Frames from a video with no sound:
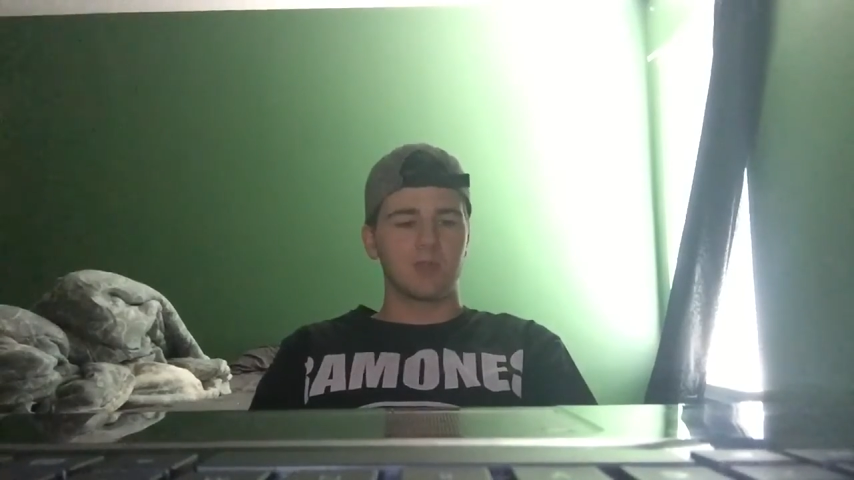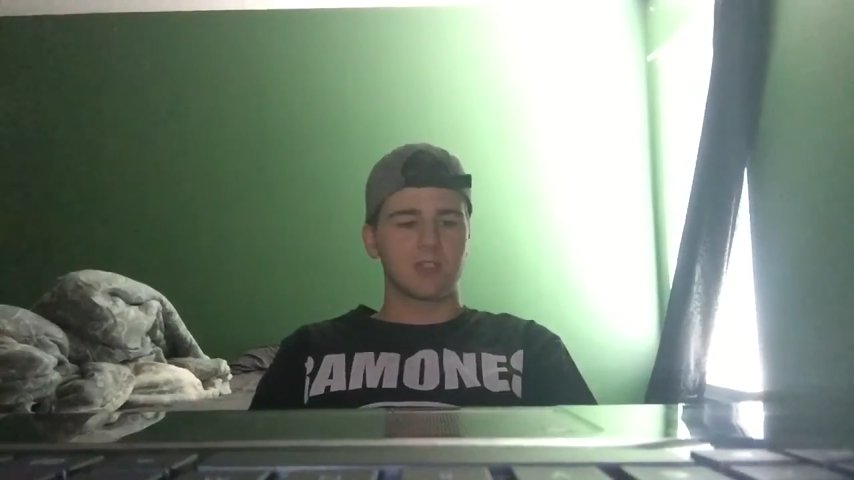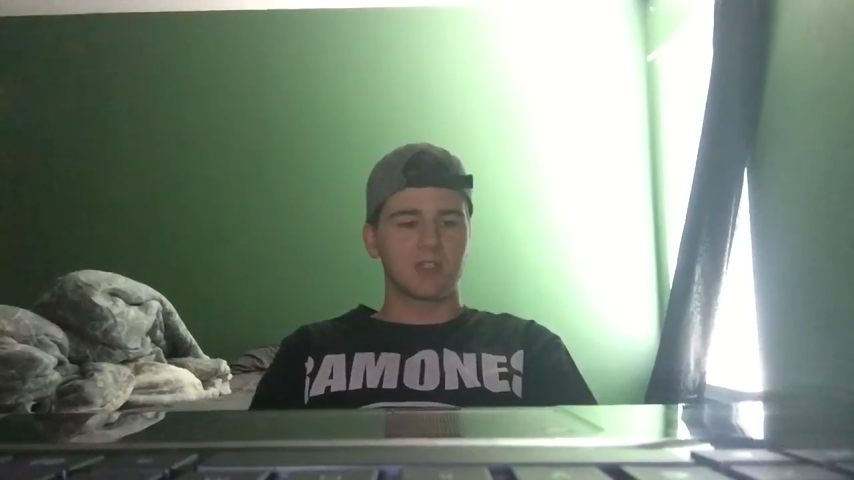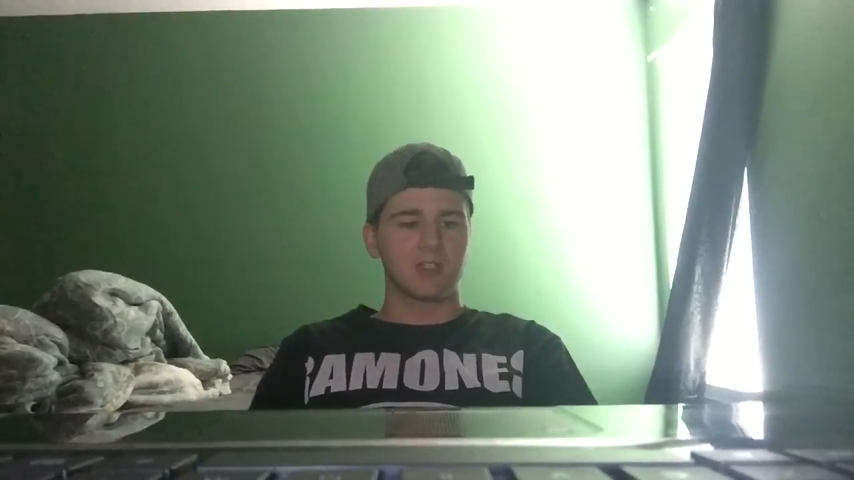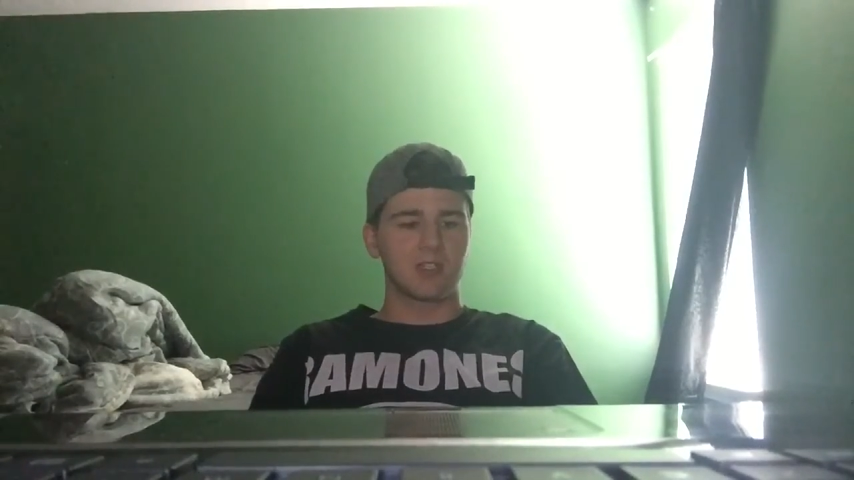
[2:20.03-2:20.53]

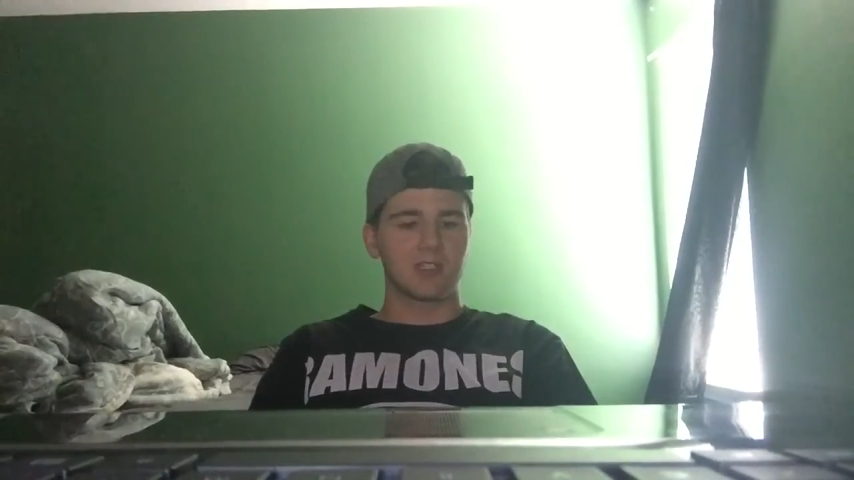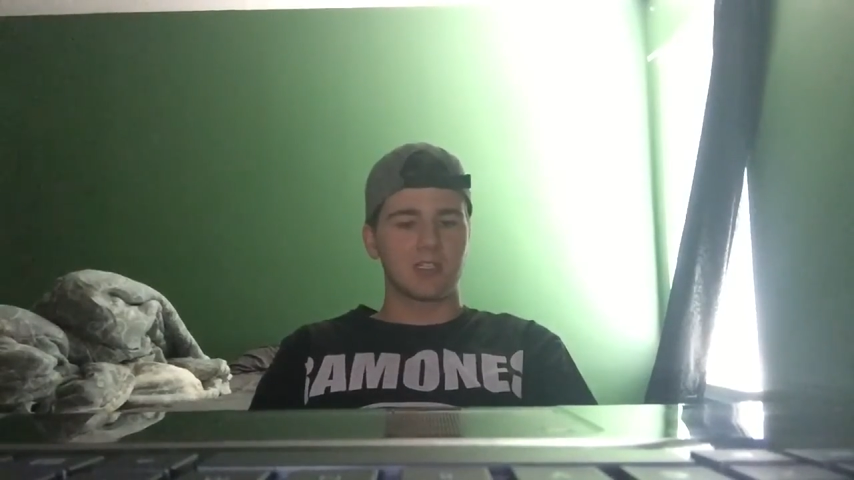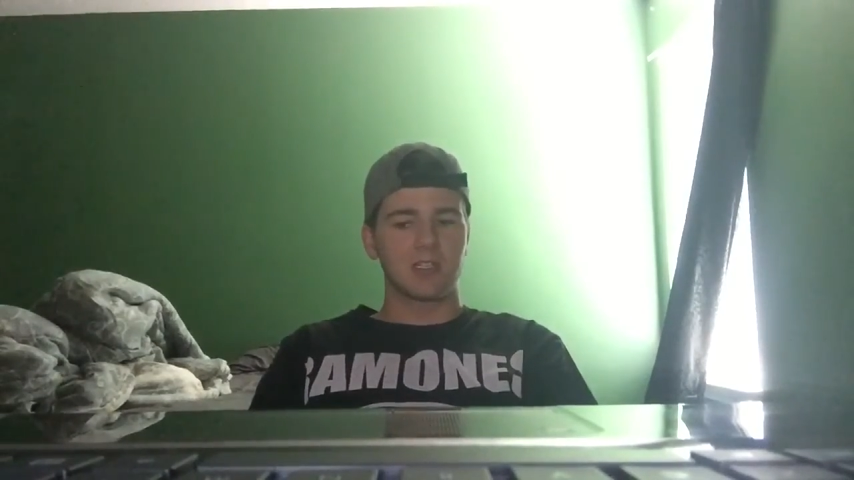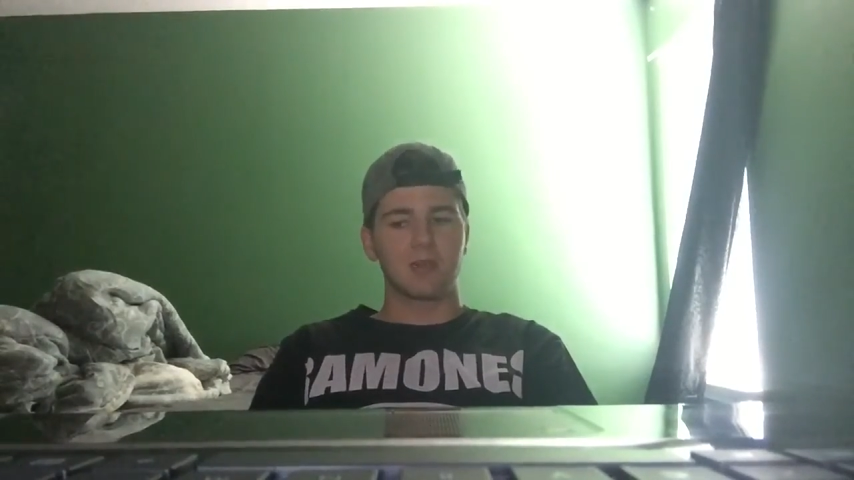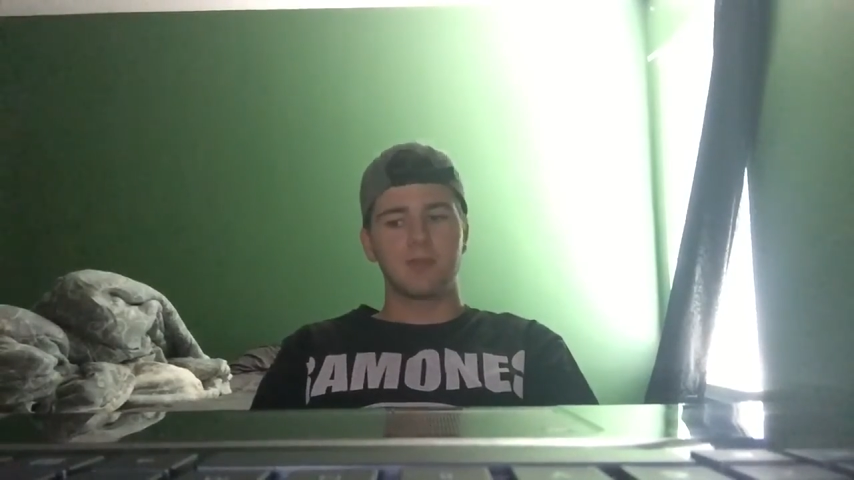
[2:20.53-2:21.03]

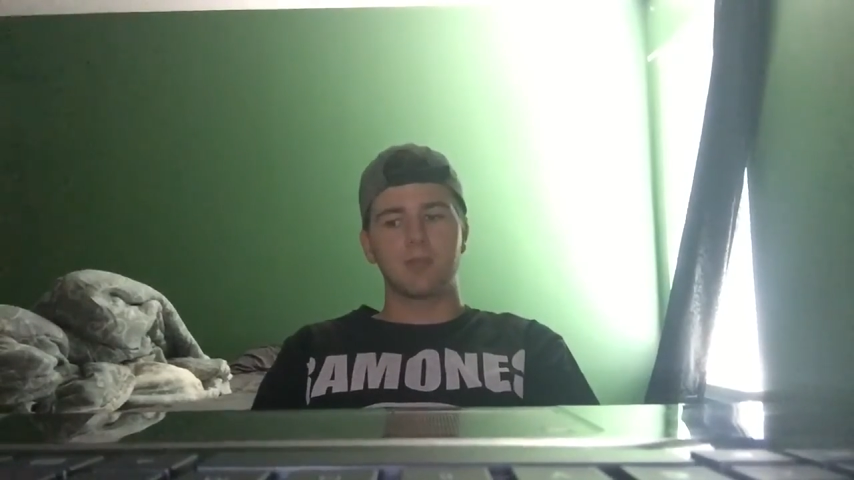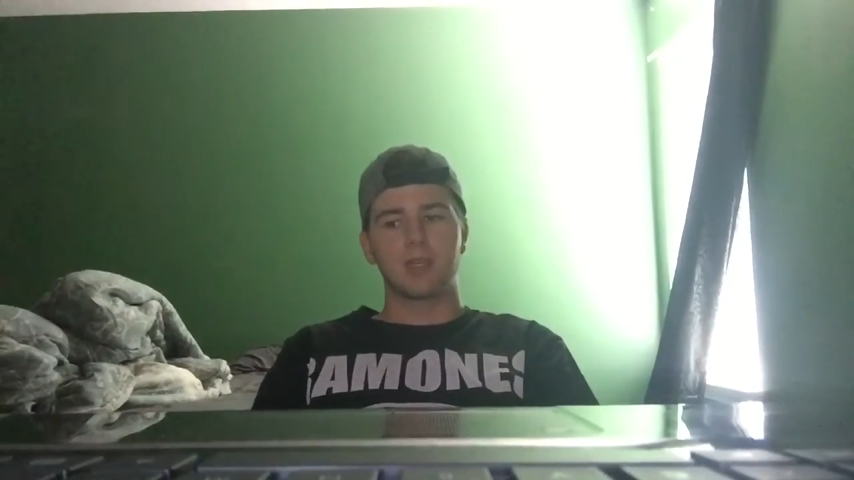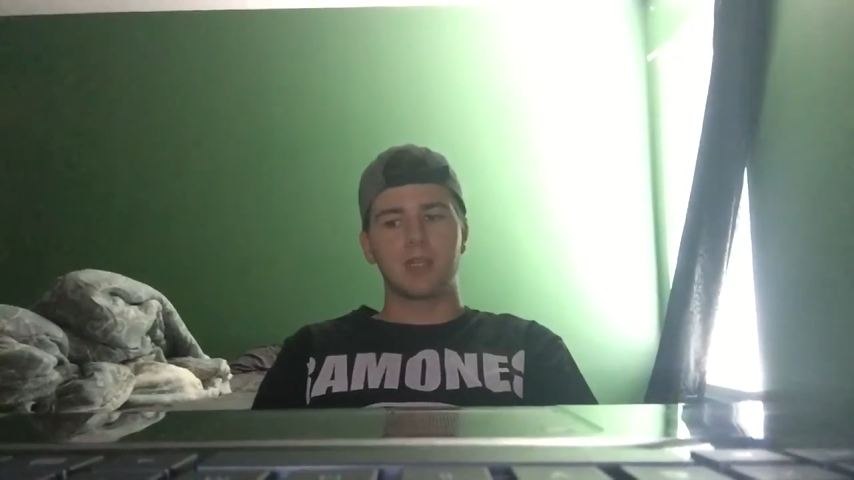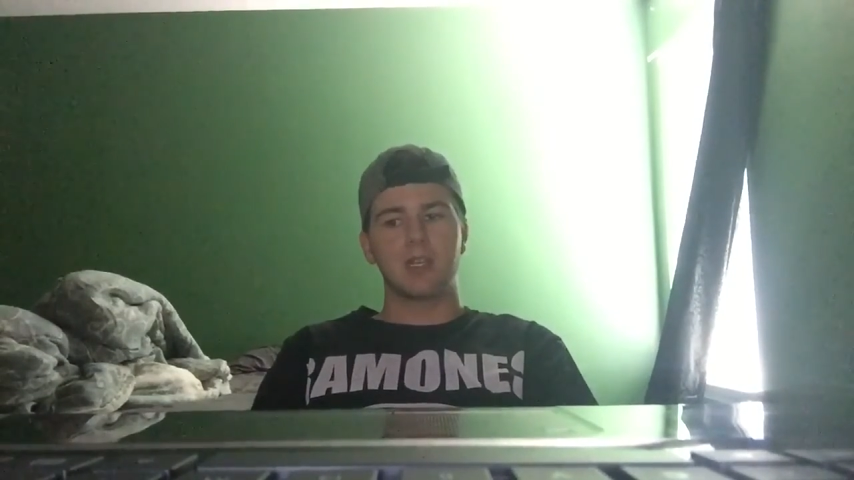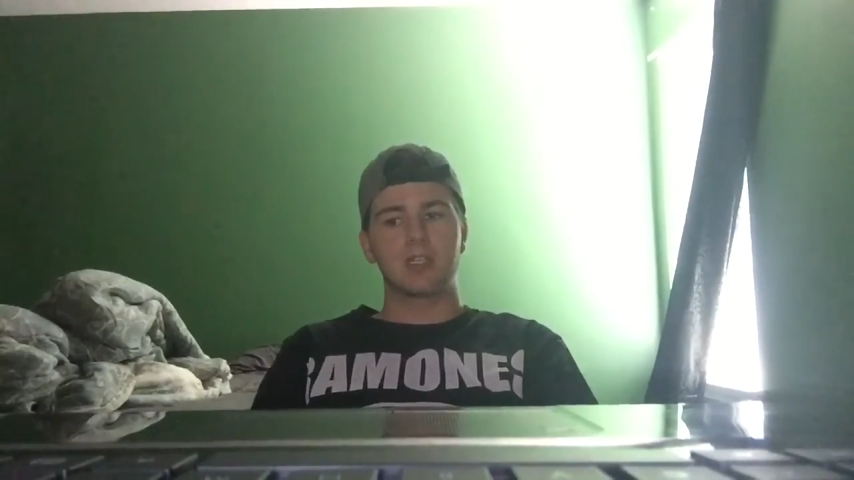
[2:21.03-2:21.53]
misogynistic,
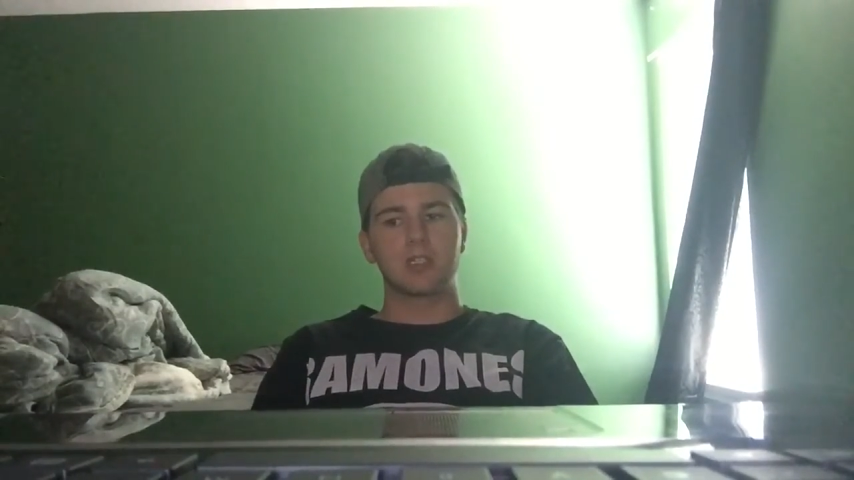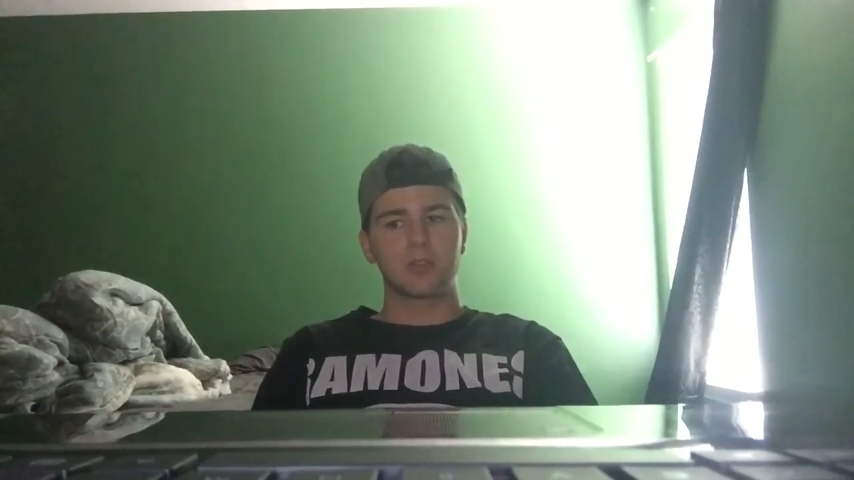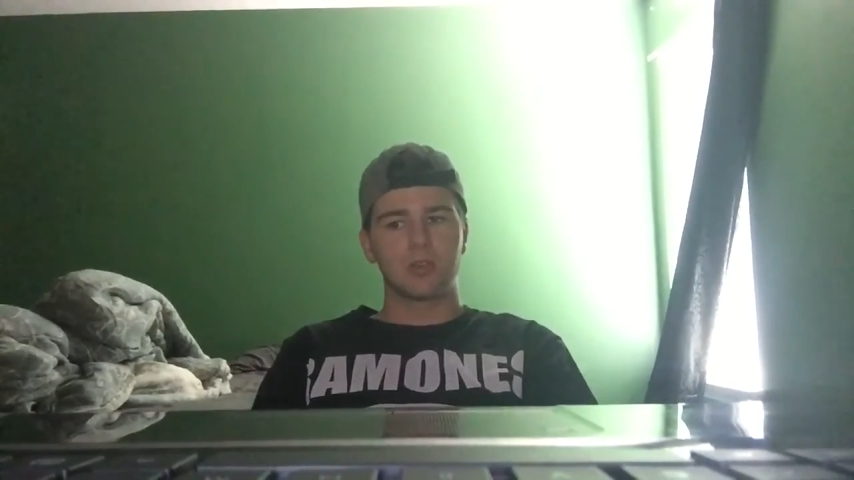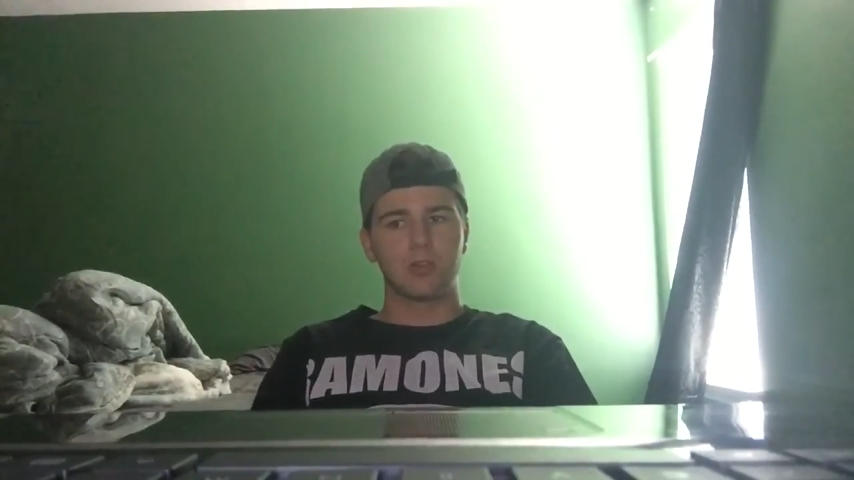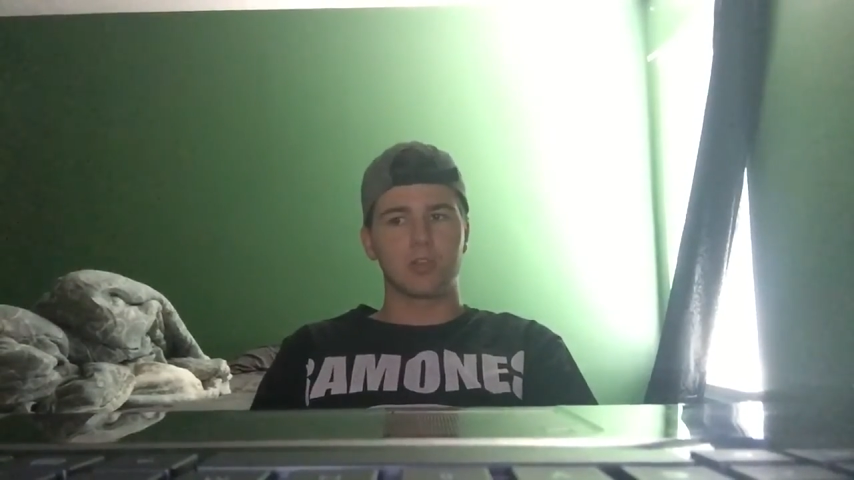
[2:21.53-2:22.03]
but it's
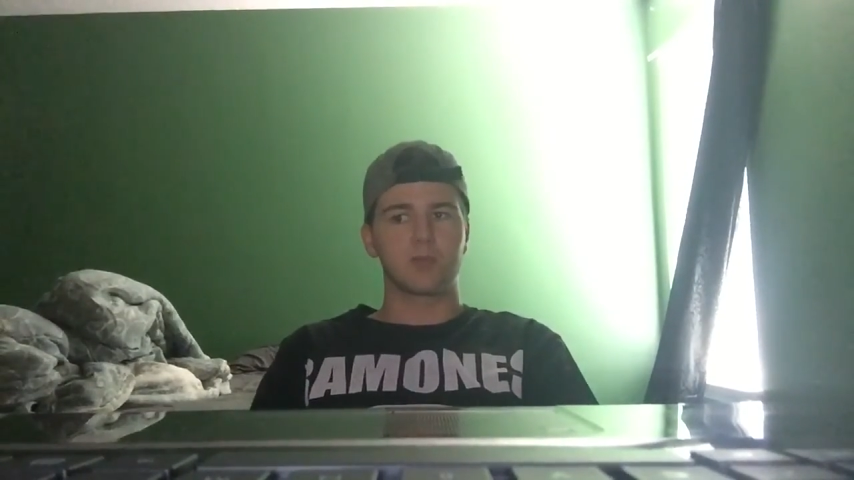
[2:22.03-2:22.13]
true.